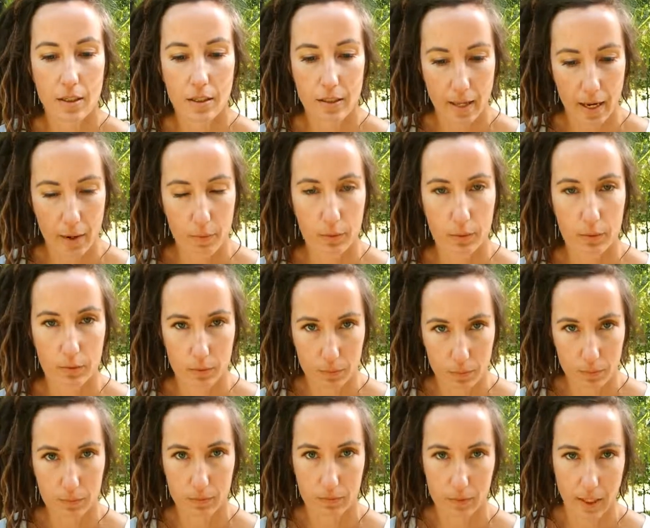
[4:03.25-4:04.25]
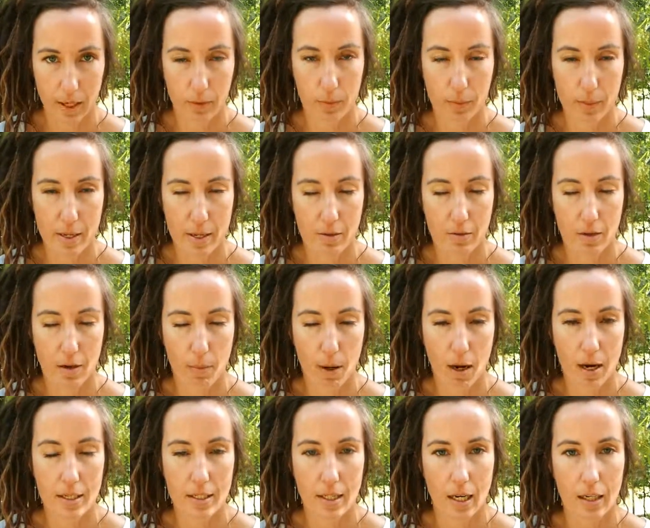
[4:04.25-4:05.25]
that will be the
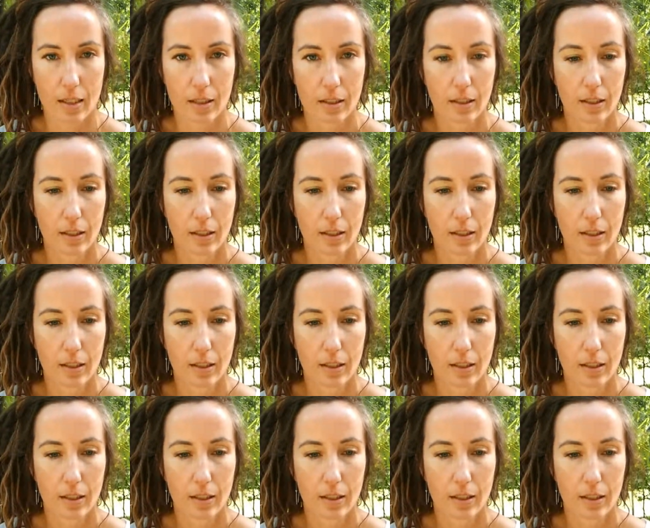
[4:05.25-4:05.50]
reminder.